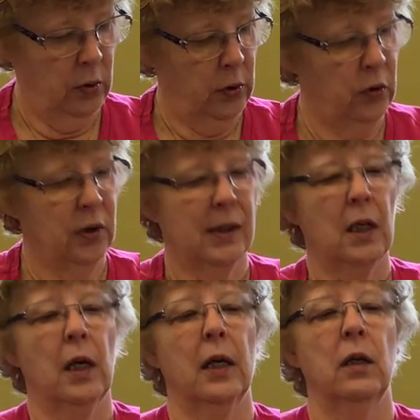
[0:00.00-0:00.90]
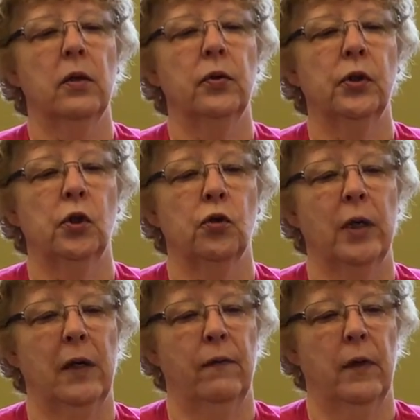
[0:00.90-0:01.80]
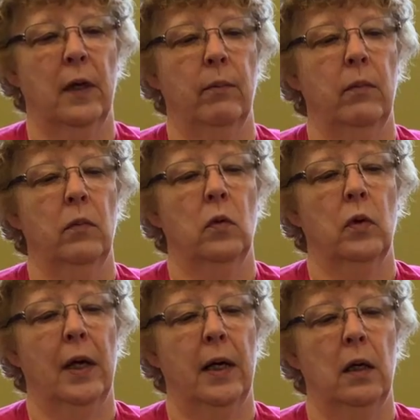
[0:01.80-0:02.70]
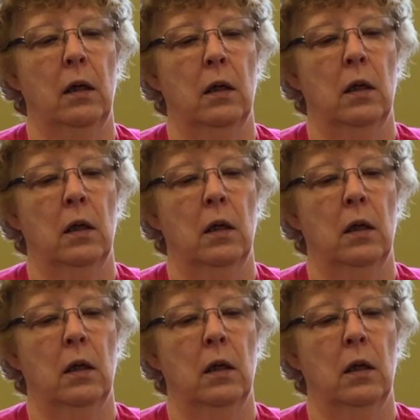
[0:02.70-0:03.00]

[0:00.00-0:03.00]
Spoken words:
you just cut a little string of them, okay?